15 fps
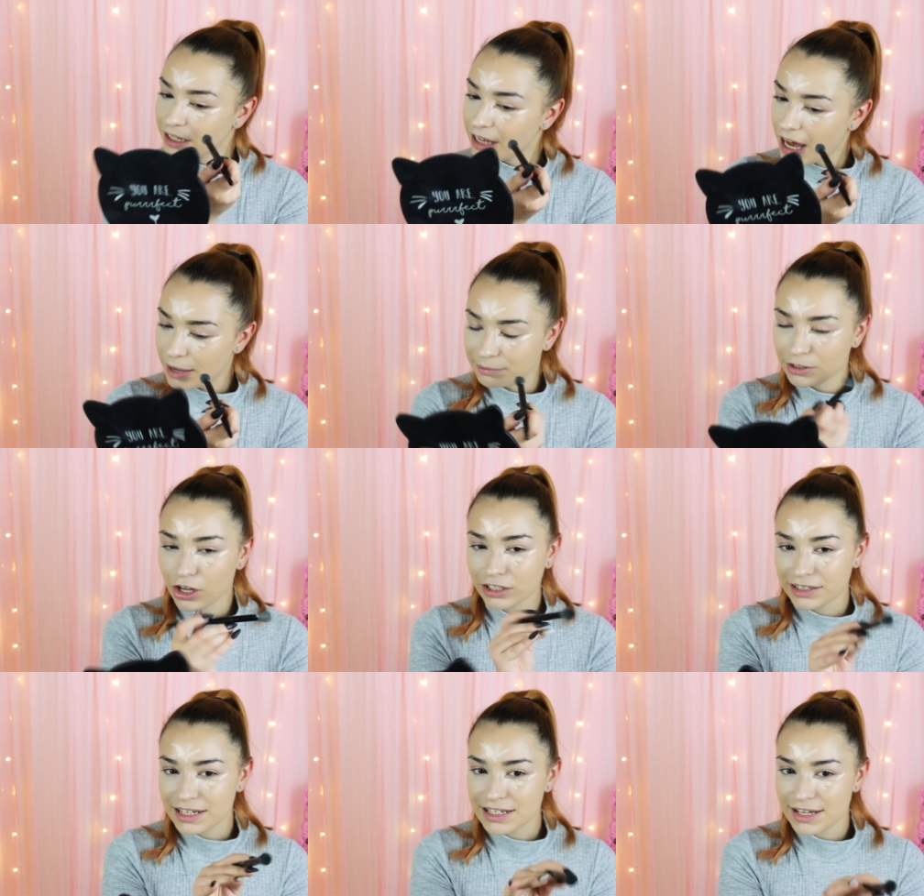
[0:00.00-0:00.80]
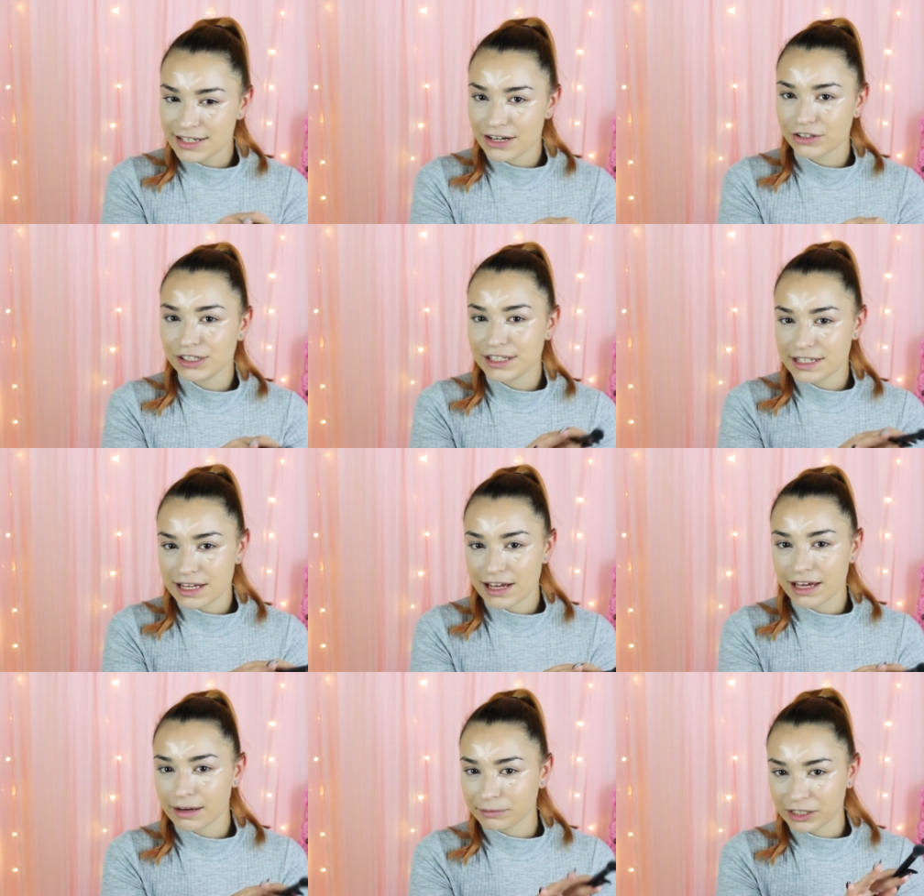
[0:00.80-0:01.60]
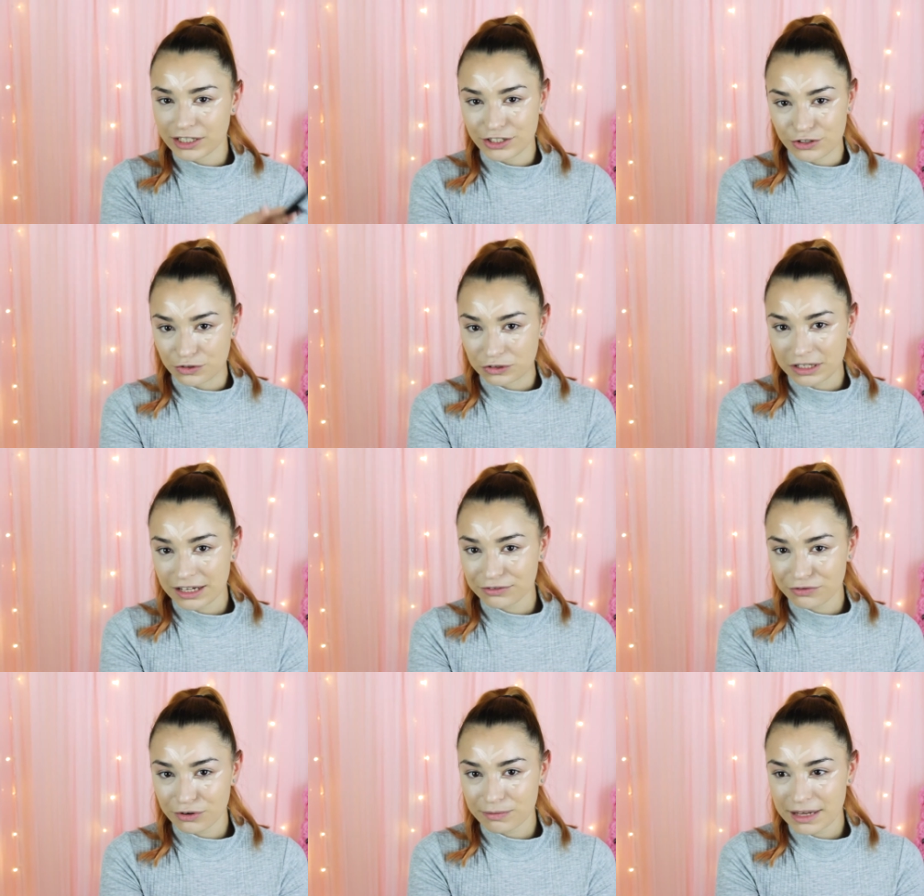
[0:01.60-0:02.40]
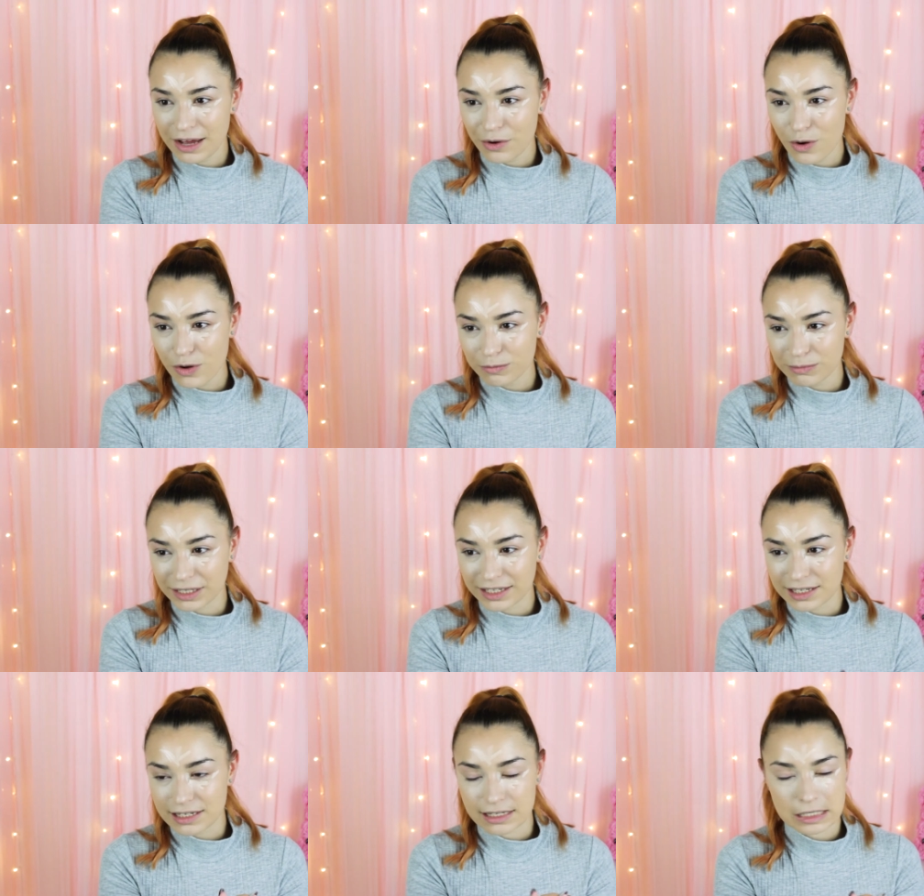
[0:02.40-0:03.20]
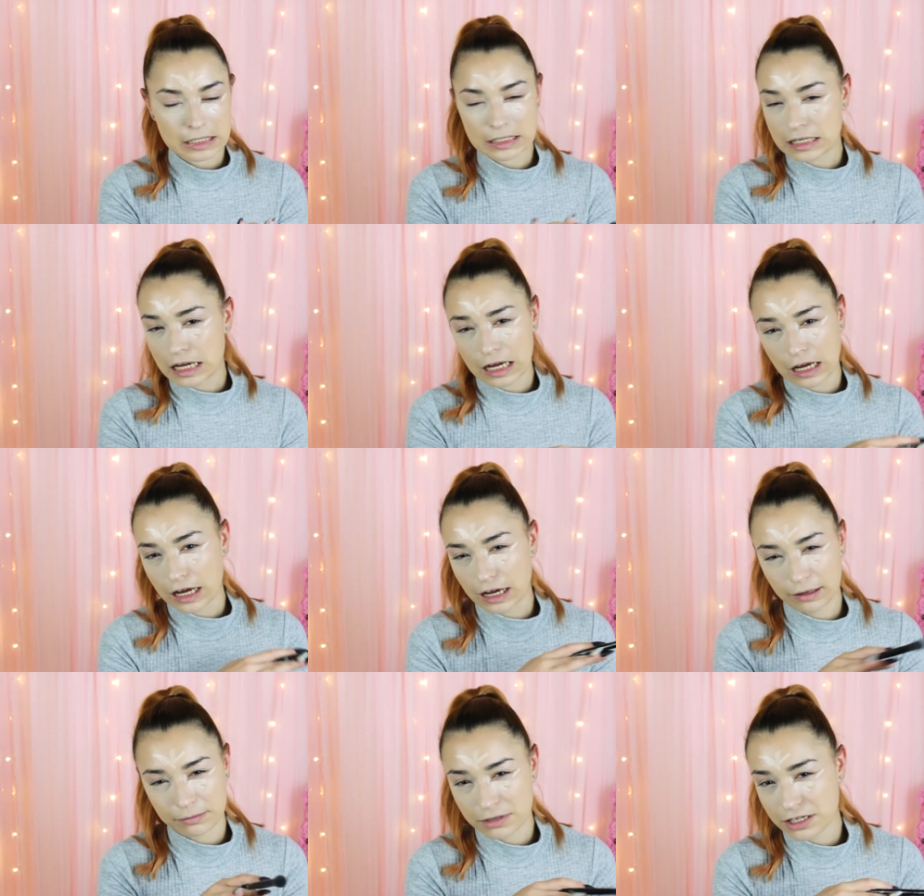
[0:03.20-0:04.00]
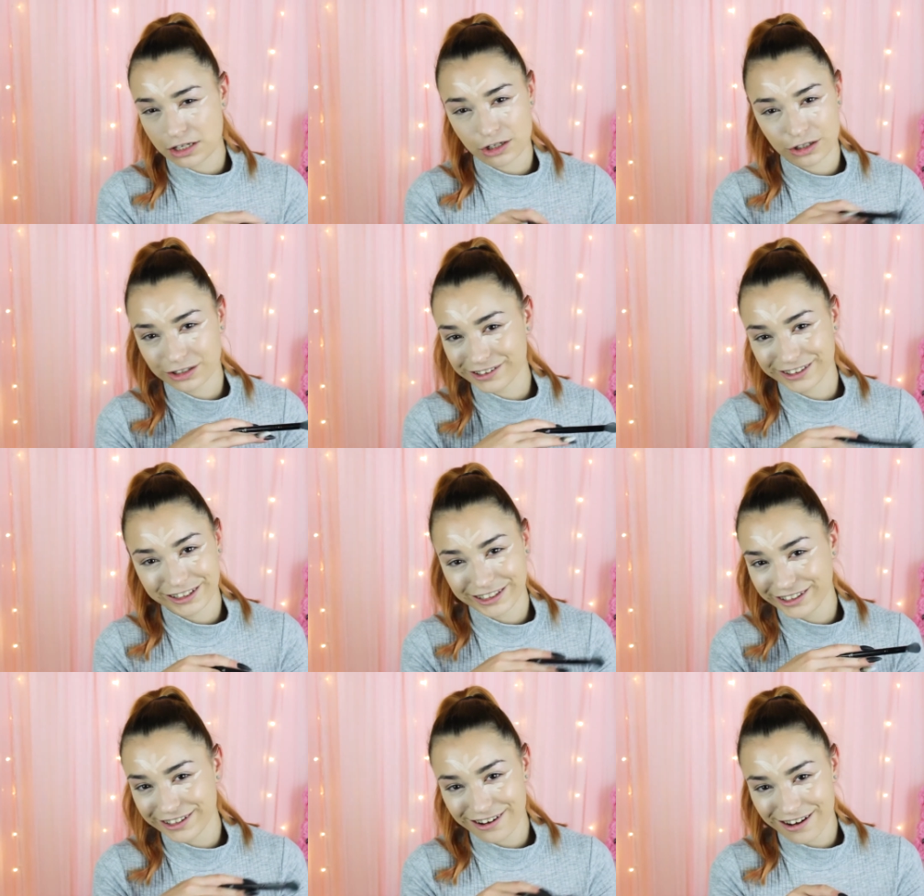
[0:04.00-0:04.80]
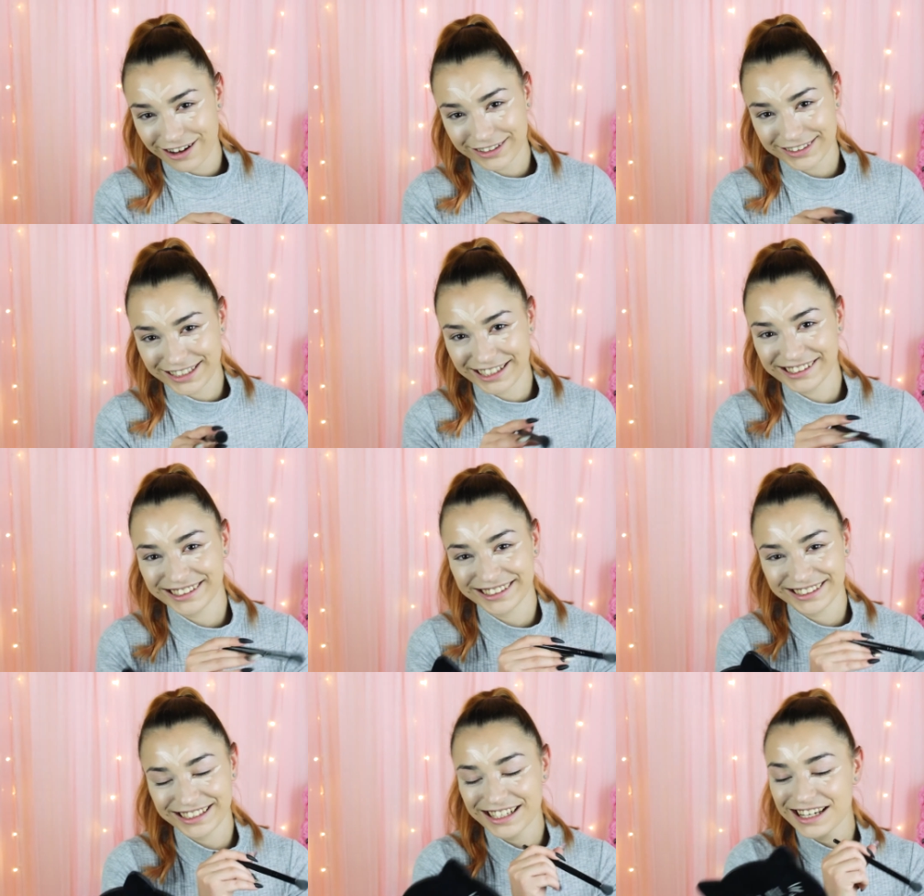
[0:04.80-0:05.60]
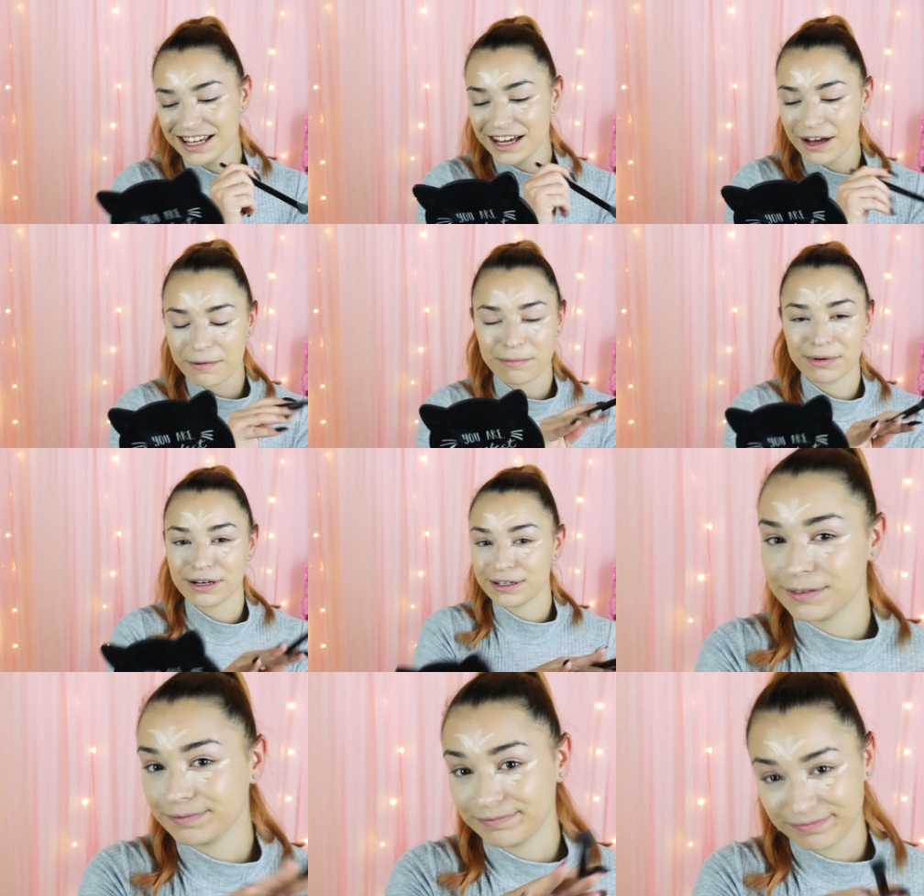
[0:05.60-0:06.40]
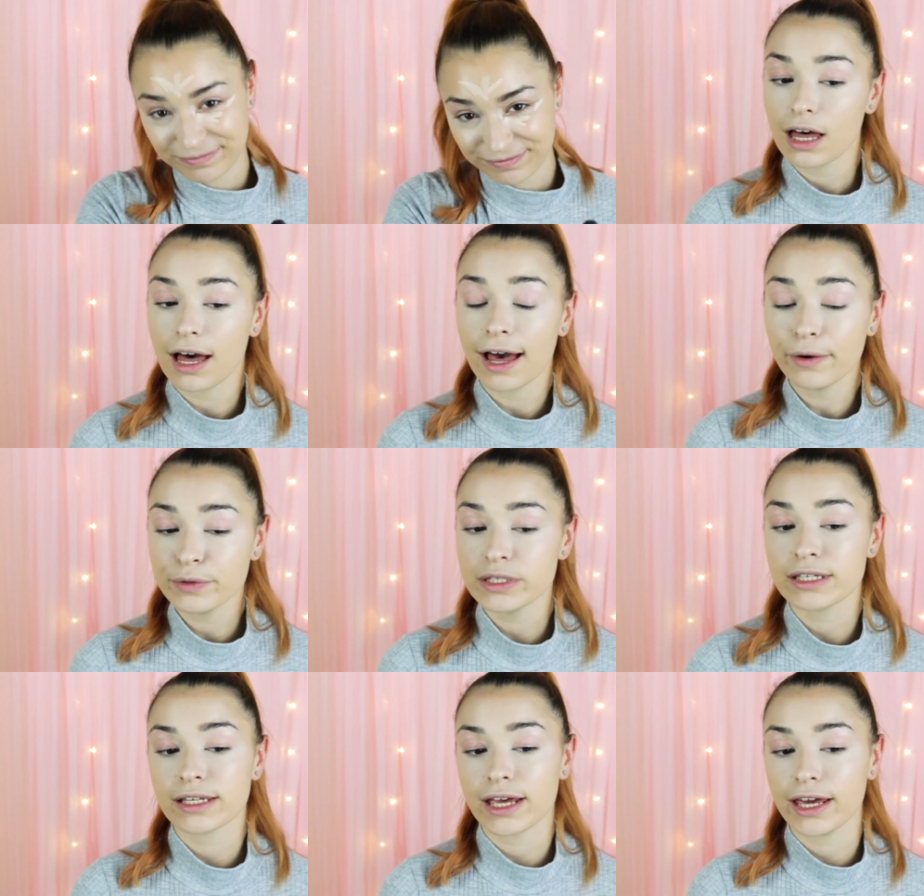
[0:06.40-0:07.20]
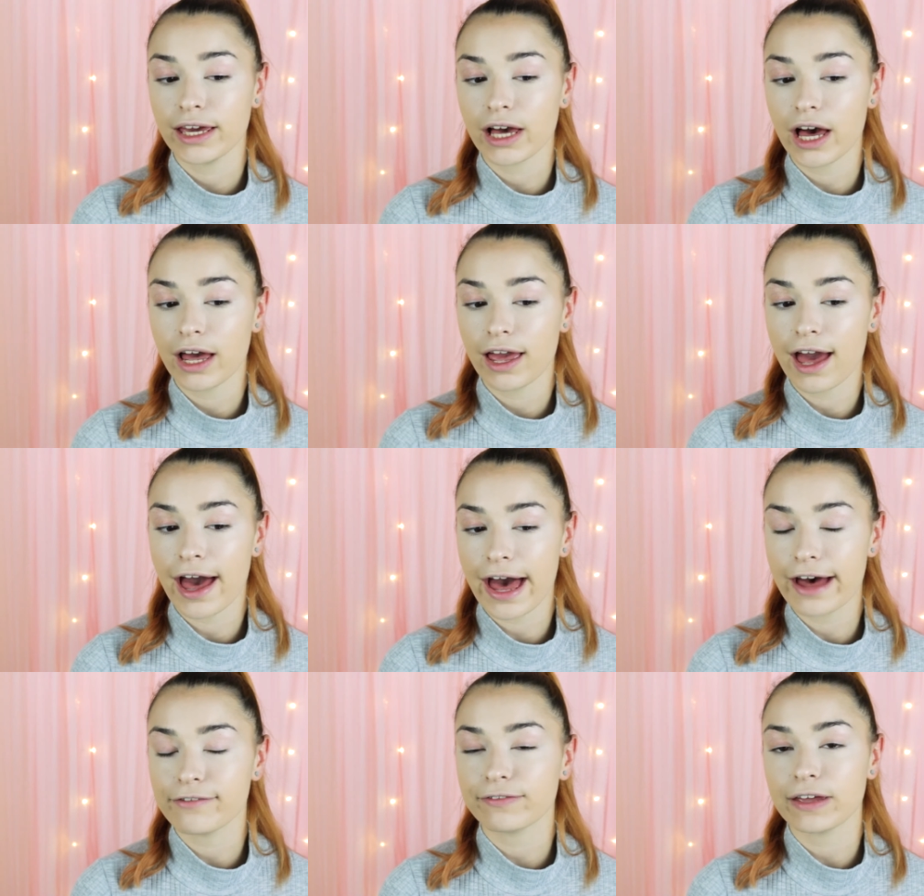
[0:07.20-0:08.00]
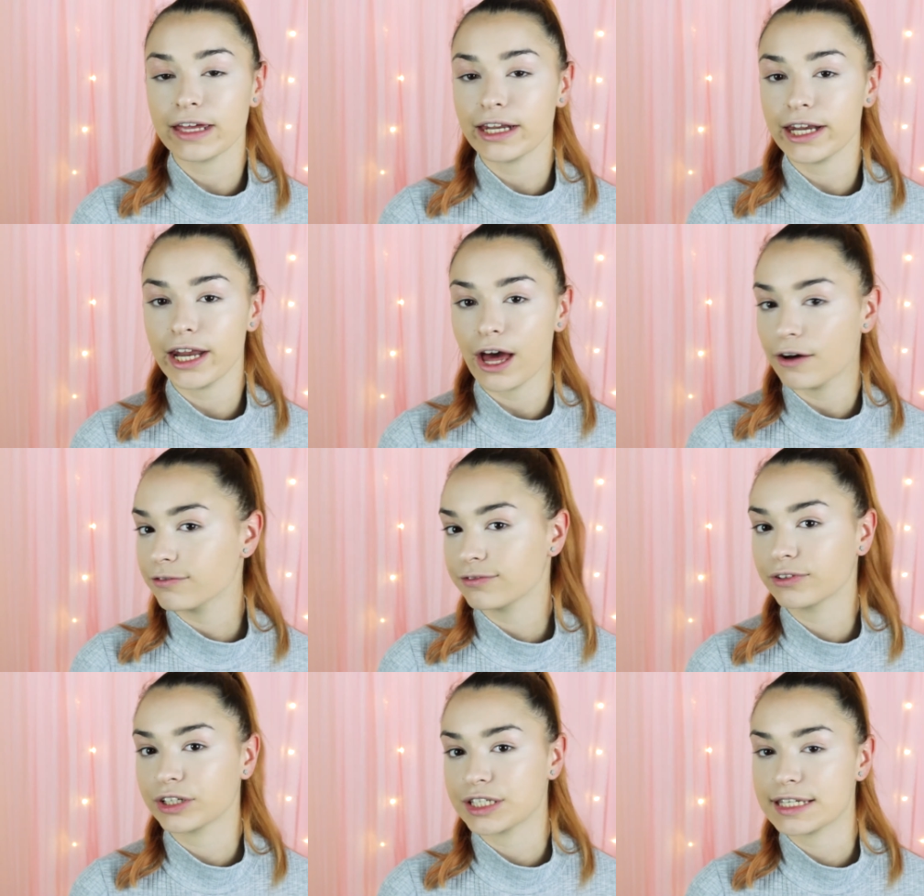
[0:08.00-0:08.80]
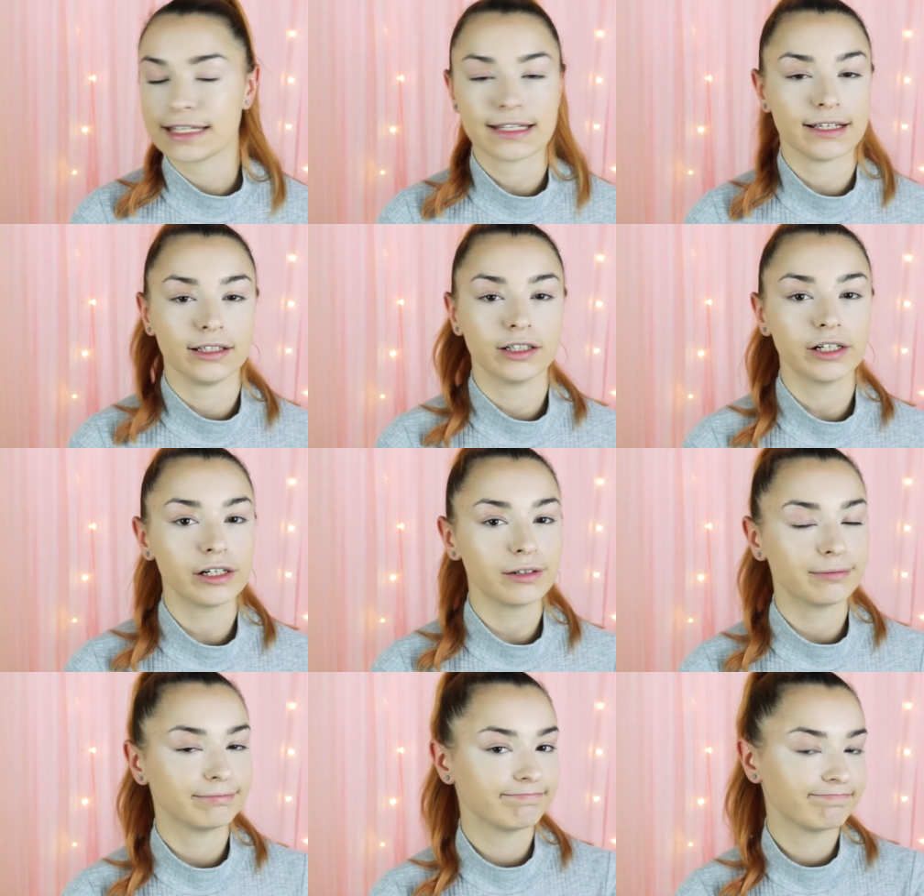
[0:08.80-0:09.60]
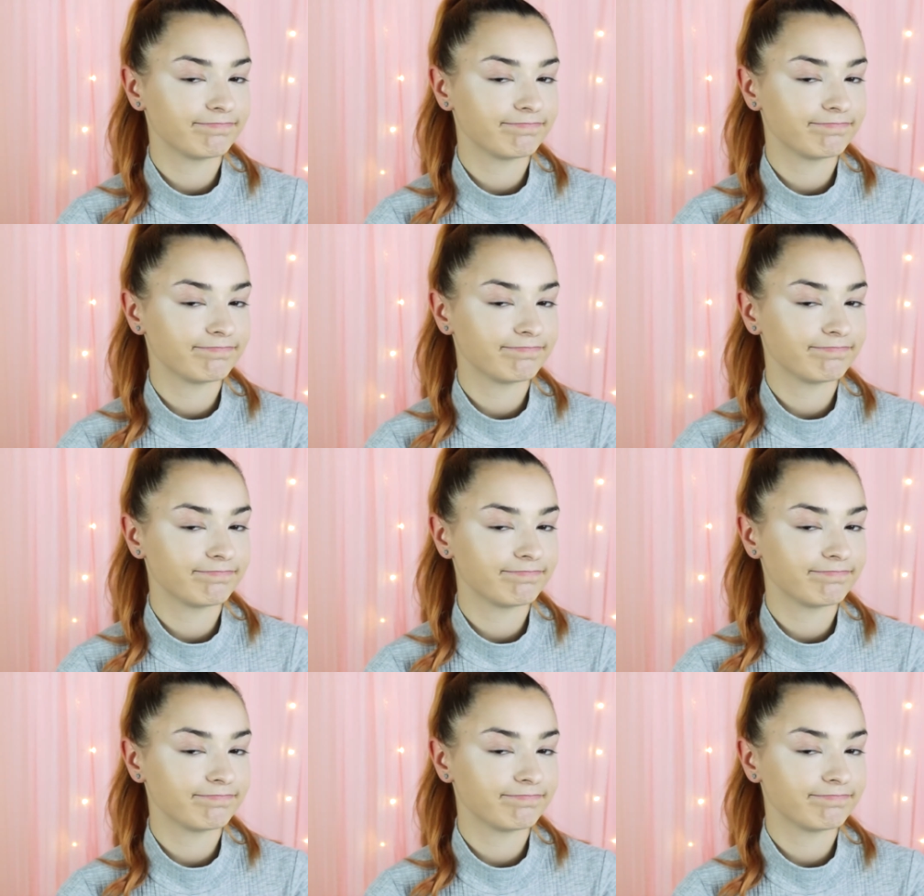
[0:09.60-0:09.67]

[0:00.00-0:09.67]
I'm not necessarily saying I'm gonna do that from now on, because I'm certainly not, but I would say I have enough concealer.